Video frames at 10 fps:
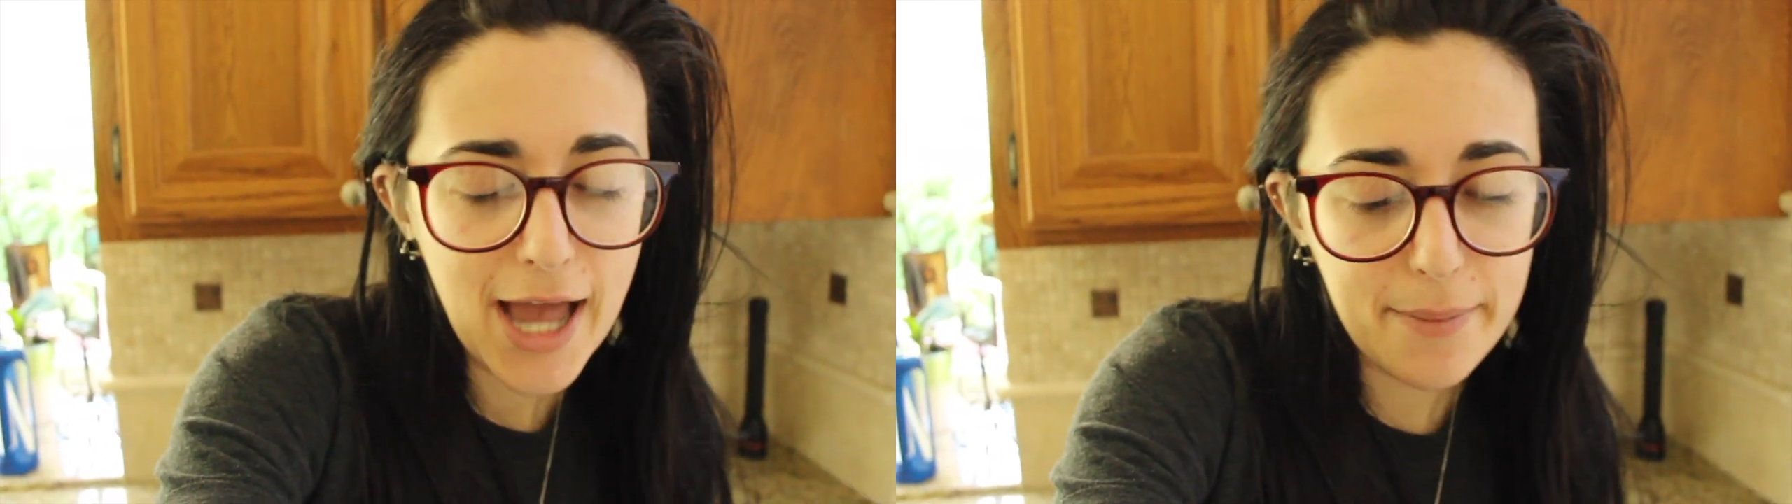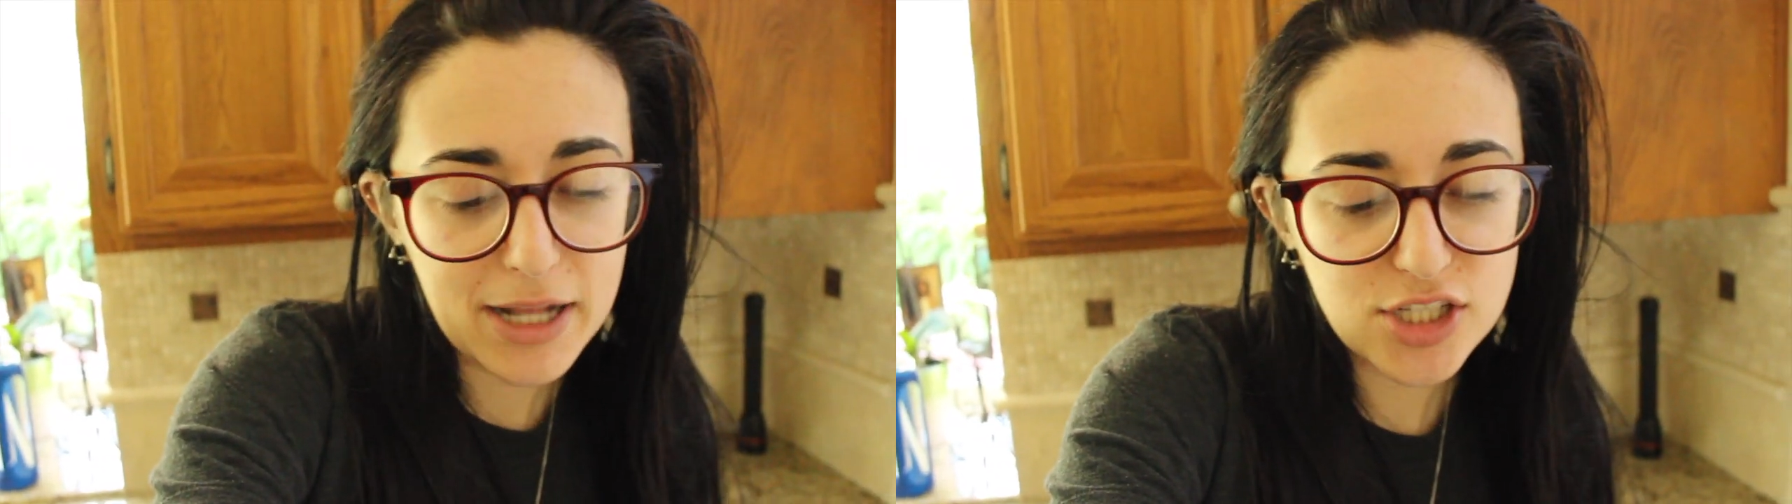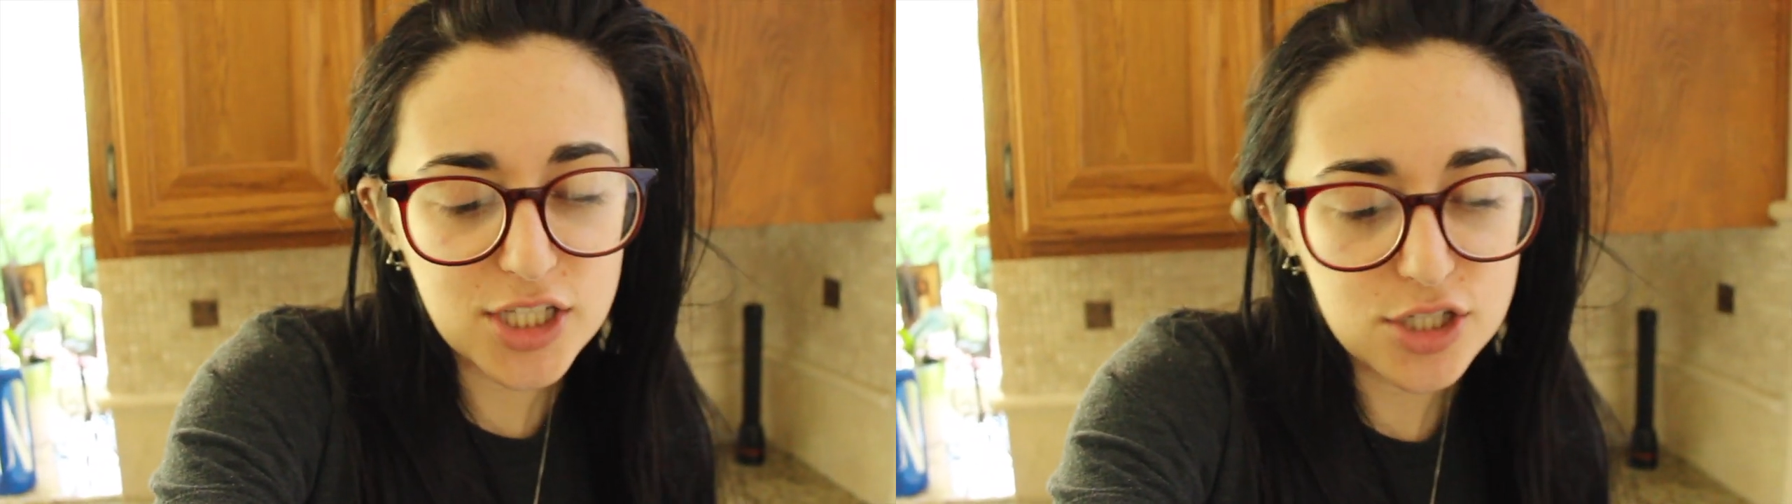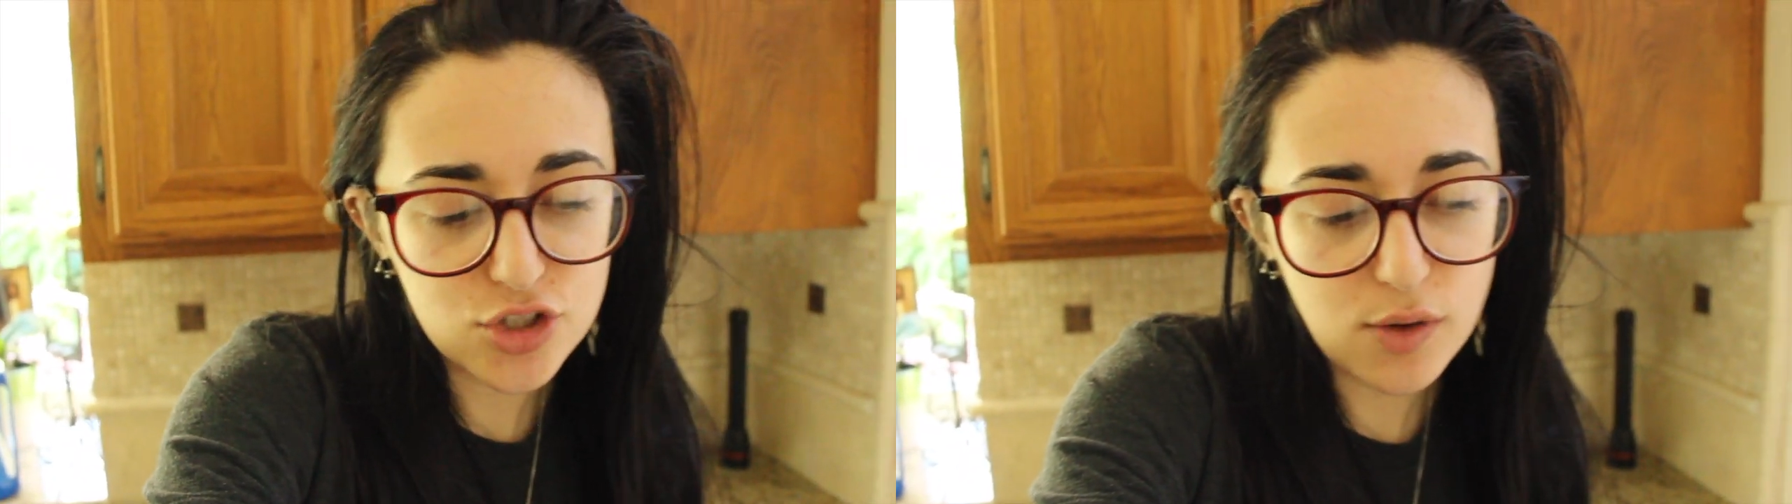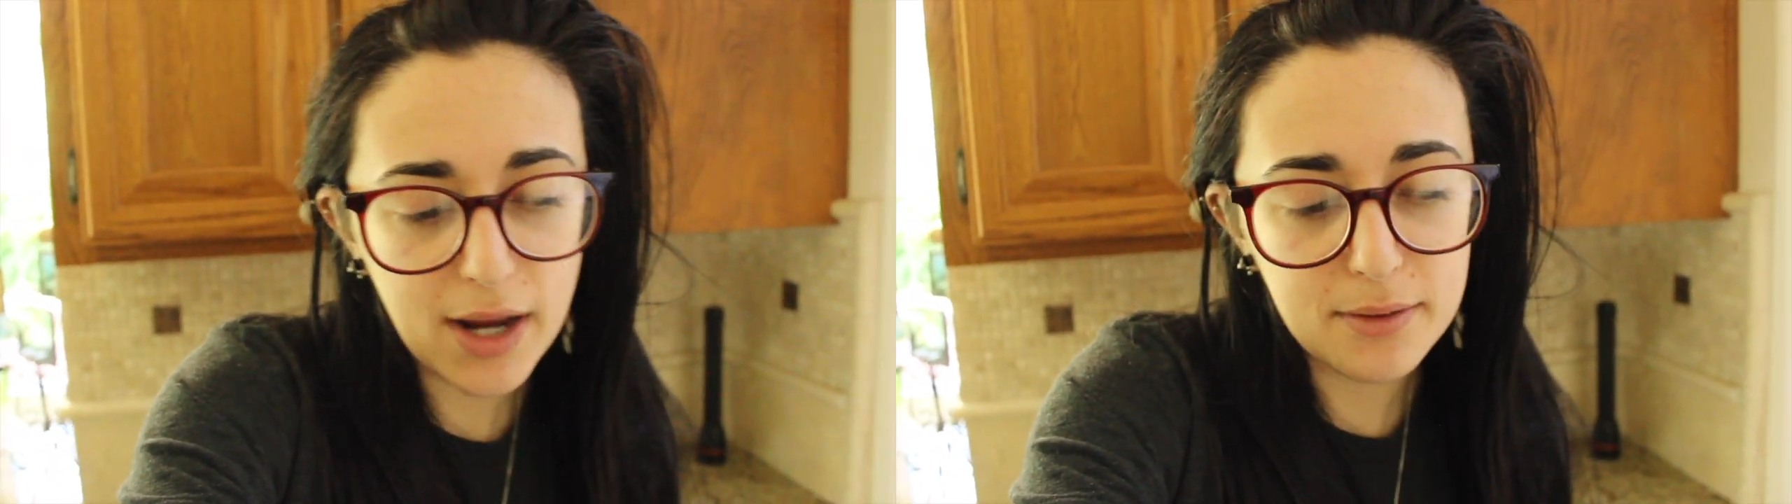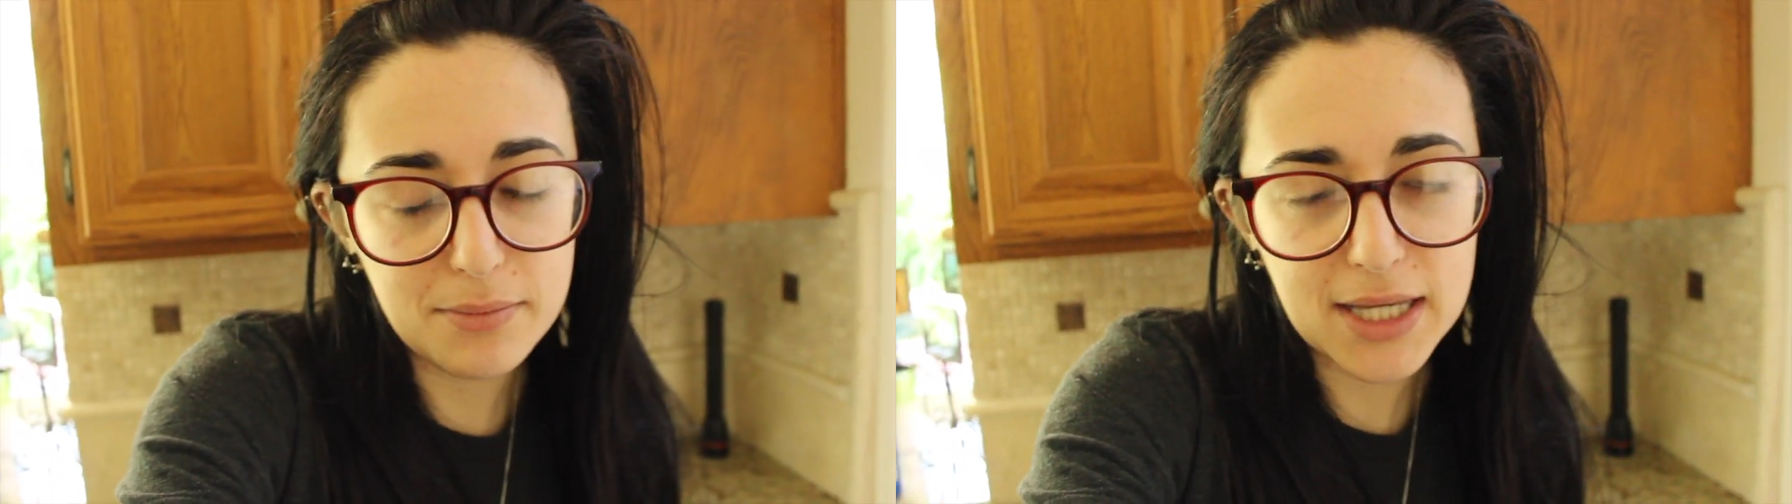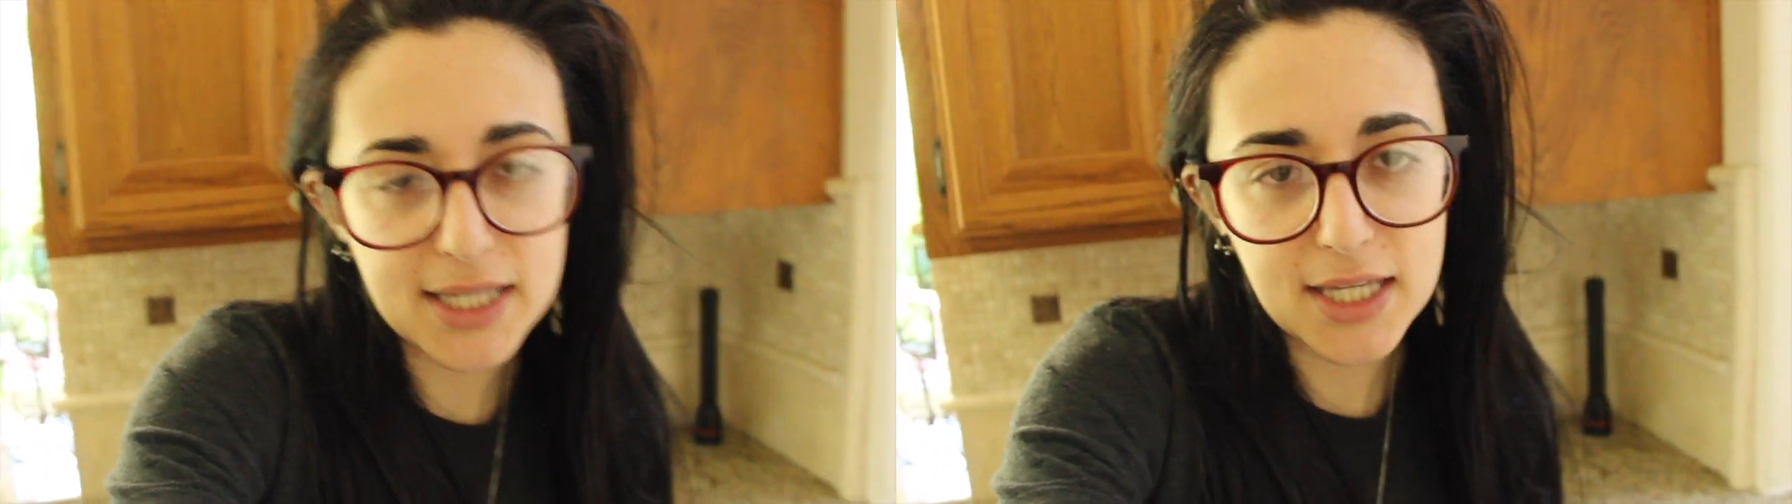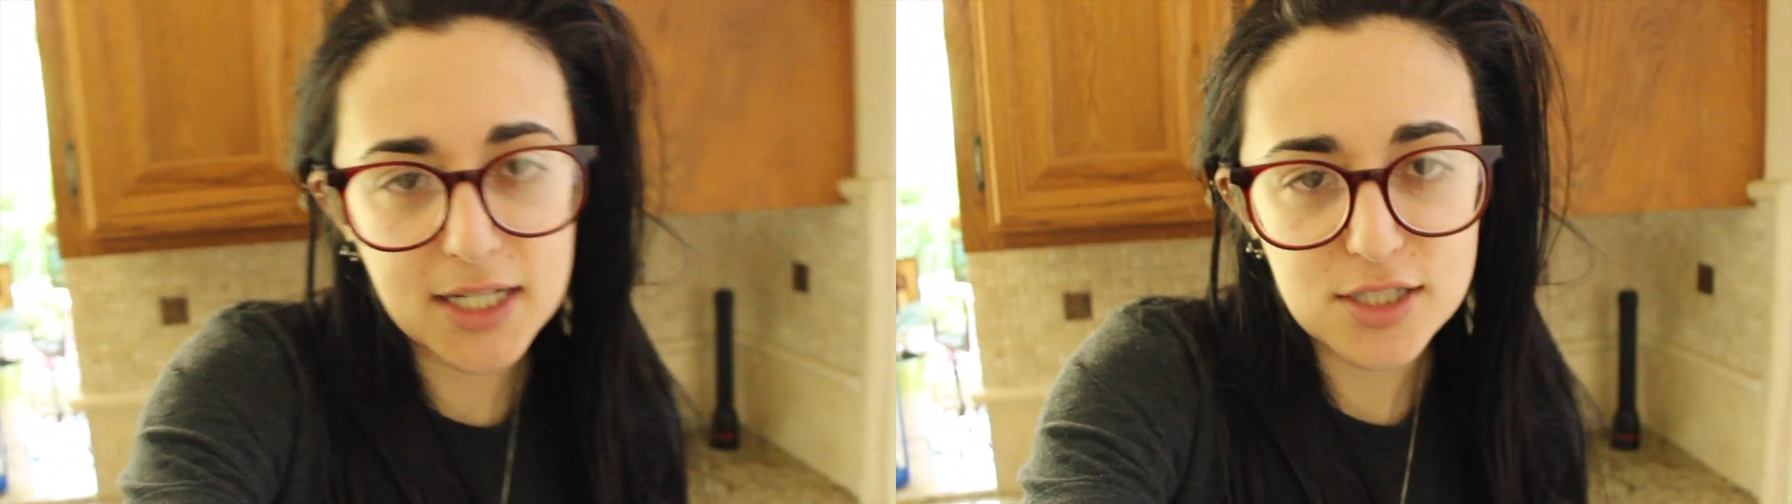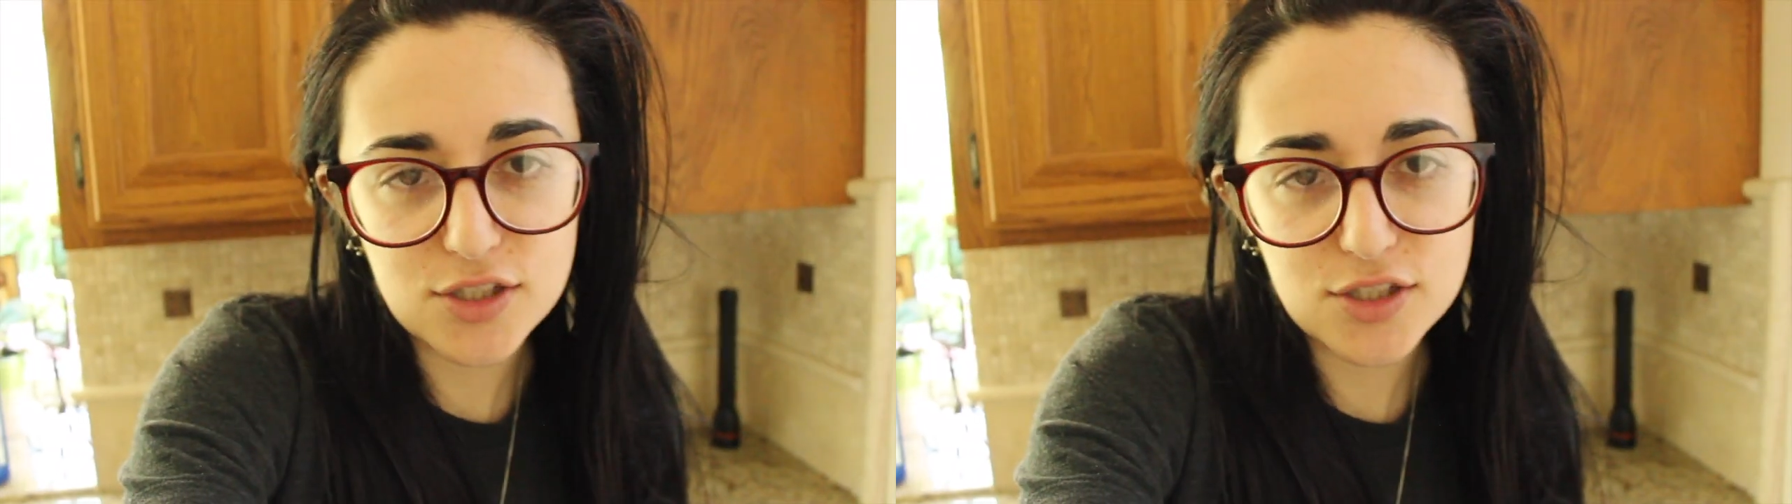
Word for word: I'm actually gonna try making